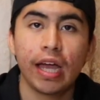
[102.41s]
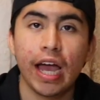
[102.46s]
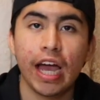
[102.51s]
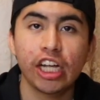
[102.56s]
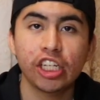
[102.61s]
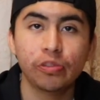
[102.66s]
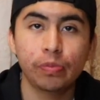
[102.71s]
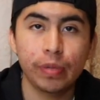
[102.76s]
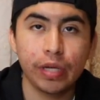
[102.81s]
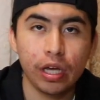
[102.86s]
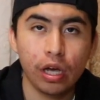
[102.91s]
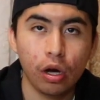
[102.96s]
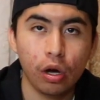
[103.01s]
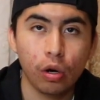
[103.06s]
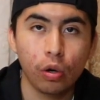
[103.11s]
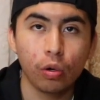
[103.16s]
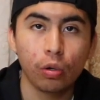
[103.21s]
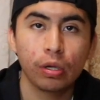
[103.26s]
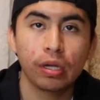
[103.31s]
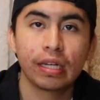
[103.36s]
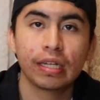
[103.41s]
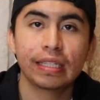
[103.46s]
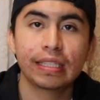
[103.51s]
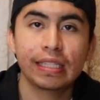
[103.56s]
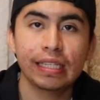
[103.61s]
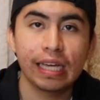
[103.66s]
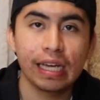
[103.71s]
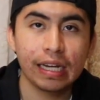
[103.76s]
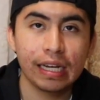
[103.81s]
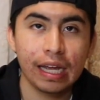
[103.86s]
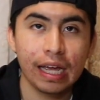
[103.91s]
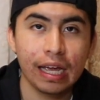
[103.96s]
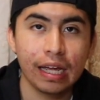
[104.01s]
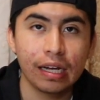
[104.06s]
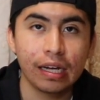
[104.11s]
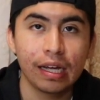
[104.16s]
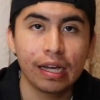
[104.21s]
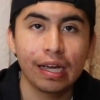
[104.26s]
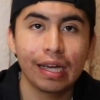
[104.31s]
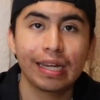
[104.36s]
HBO,
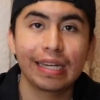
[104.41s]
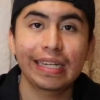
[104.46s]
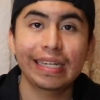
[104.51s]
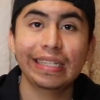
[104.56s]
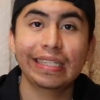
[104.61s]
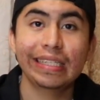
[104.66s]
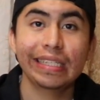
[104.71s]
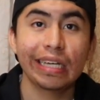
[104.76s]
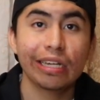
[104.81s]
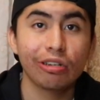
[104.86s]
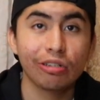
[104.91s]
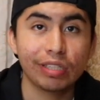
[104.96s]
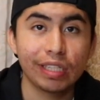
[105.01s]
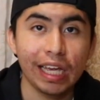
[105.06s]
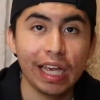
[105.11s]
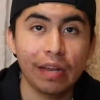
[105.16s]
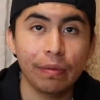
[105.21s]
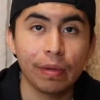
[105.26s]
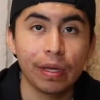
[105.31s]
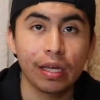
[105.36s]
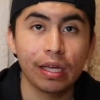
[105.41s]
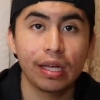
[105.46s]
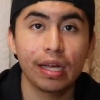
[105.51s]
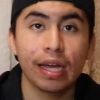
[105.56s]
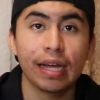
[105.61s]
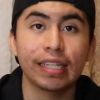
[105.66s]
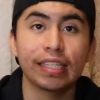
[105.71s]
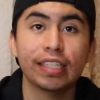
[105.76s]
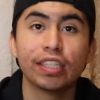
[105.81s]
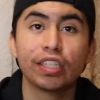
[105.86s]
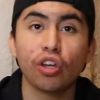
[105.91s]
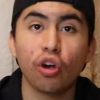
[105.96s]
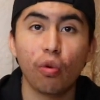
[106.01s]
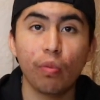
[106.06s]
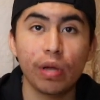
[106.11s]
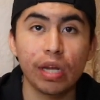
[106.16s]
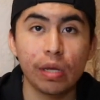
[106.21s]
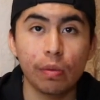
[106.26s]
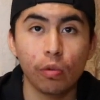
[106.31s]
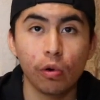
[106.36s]
CNN, DC Entertainment, and so
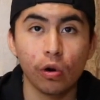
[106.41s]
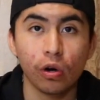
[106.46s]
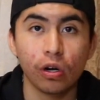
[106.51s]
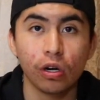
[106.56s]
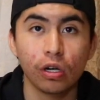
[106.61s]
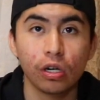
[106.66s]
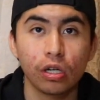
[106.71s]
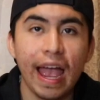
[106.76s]
many more.